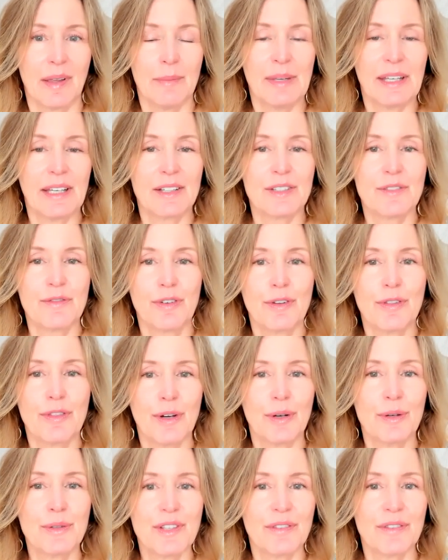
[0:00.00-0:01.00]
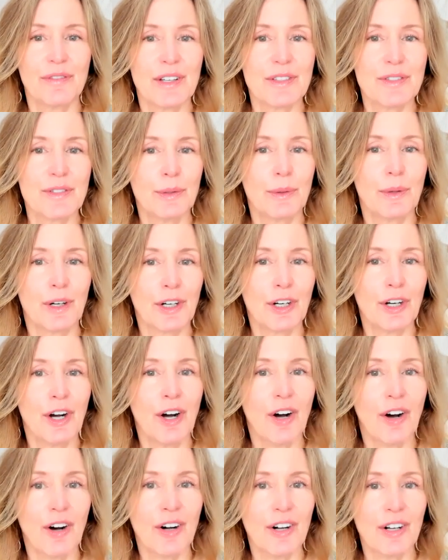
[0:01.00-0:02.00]
Because for those of us who are
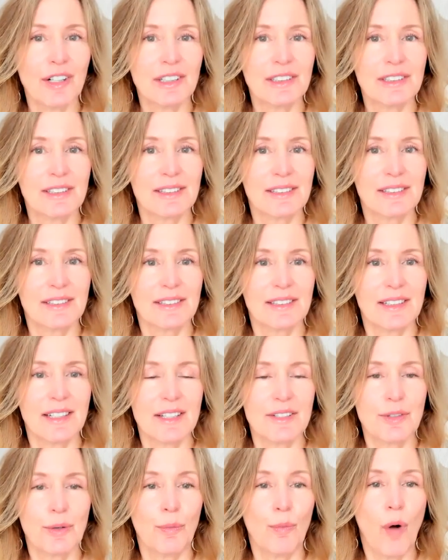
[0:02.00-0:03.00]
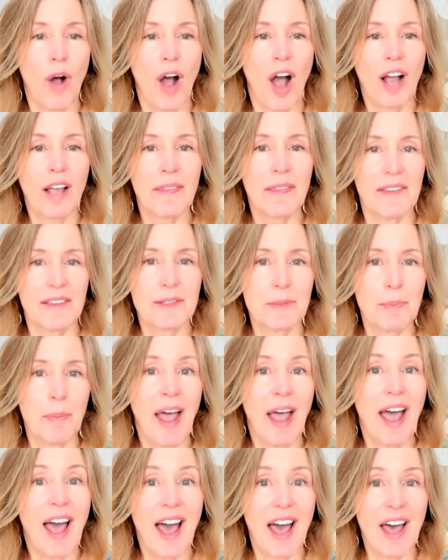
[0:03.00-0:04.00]
called to walk this
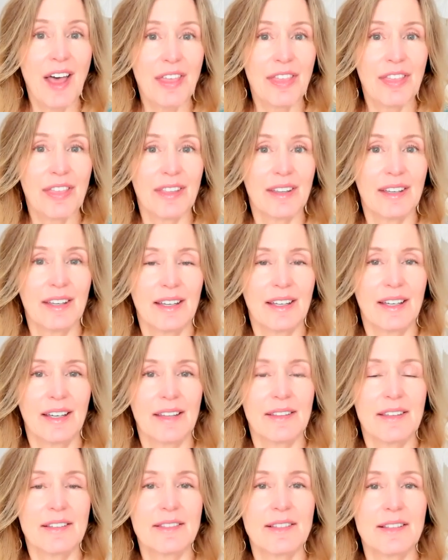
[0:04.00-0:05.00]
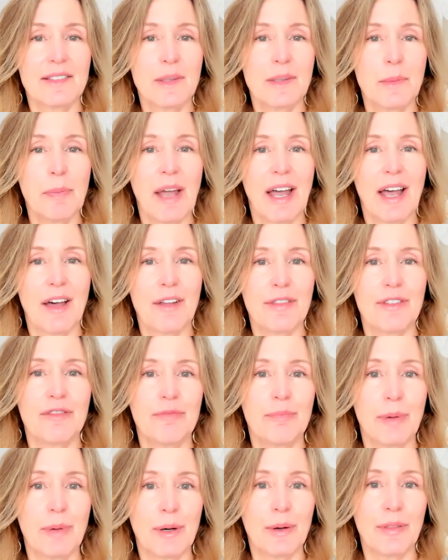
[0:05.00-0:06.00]
path, this is the path
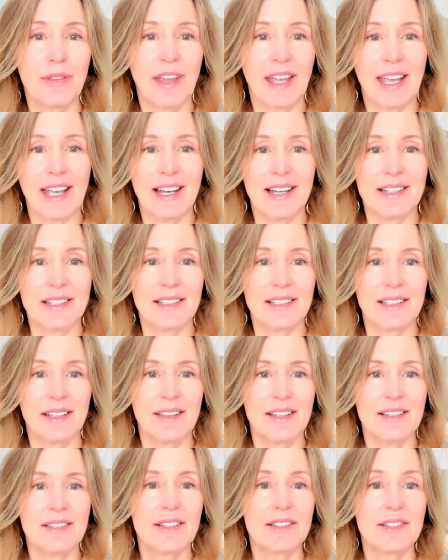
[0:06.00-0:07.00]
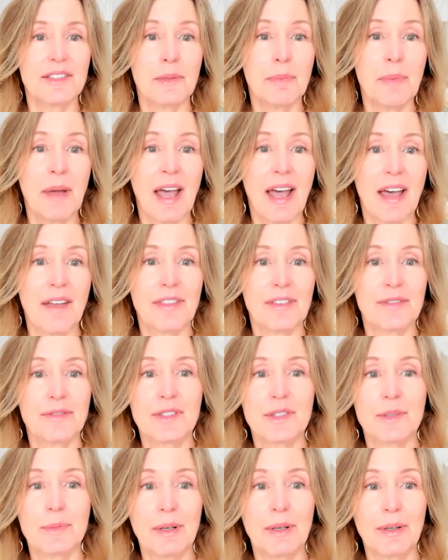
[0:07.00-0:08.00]
of both and. This is the path of
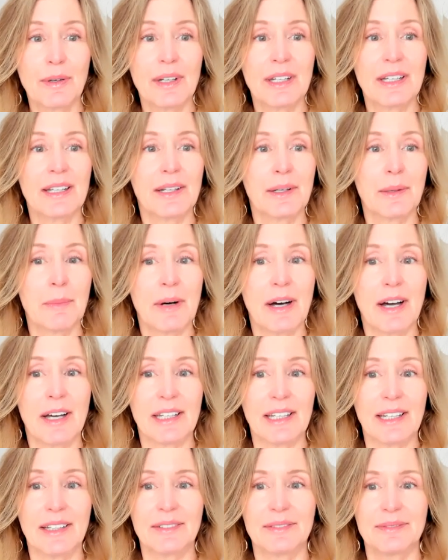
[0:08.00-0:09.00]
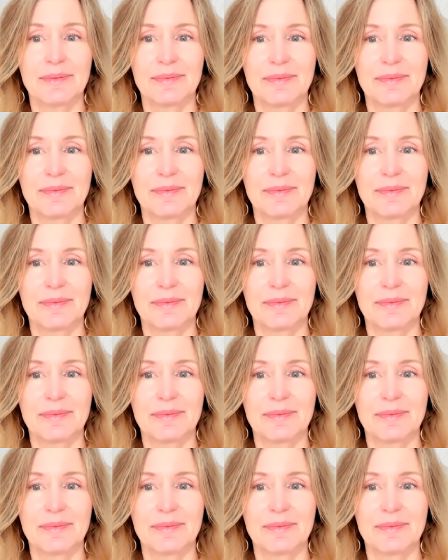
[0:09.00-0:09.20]
spirit in a body.